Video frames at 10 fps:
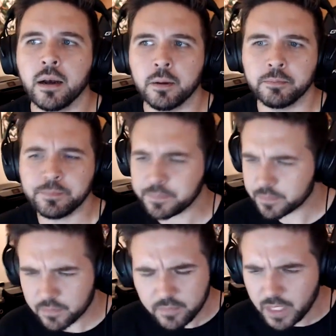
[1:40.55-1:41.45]

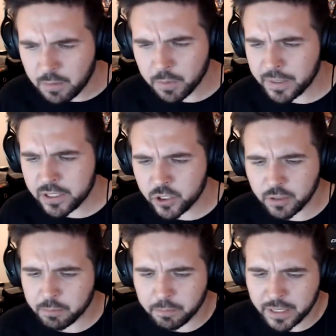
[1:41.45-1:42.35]
But make
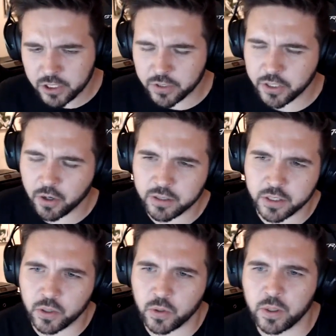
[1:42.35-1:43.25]
sure that
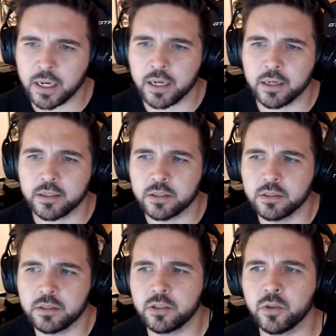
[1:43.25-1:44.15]
you're
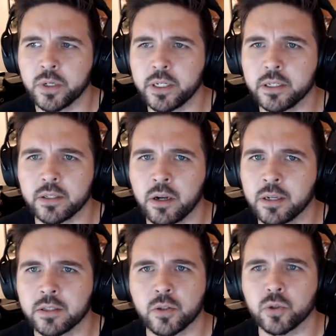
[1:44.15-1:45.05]
also joining us
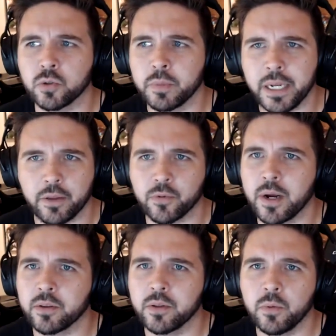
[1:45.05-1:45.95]
on social media
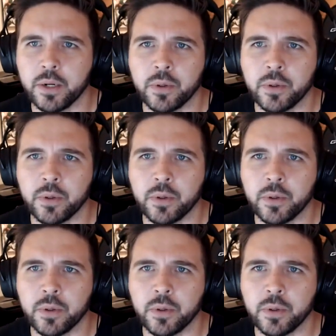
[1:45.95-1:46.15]
throughout the week.